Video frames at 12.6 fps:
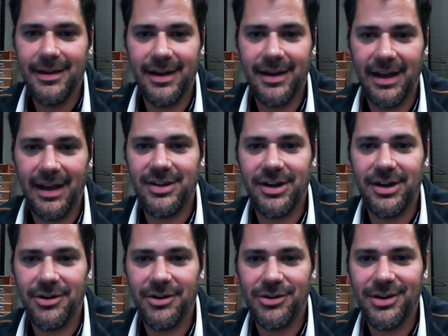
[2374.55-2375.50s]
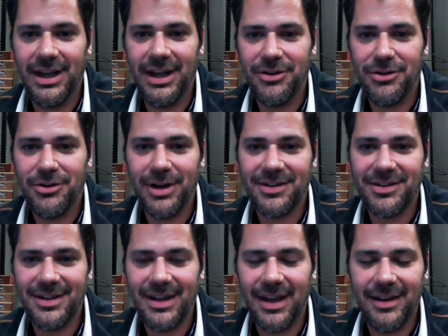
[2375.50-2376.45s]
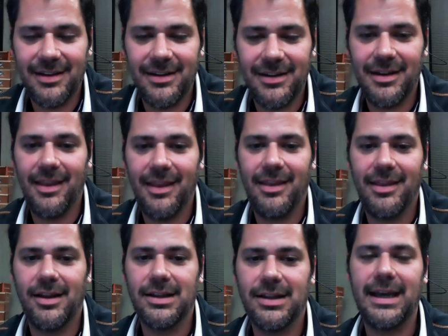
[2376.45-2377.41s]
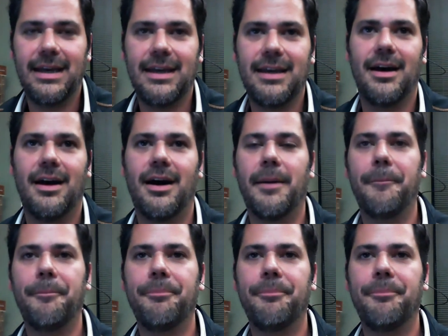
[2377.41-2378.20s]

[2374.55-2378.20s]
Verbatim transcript: nice dinners and, and drinks and, and the like. Um,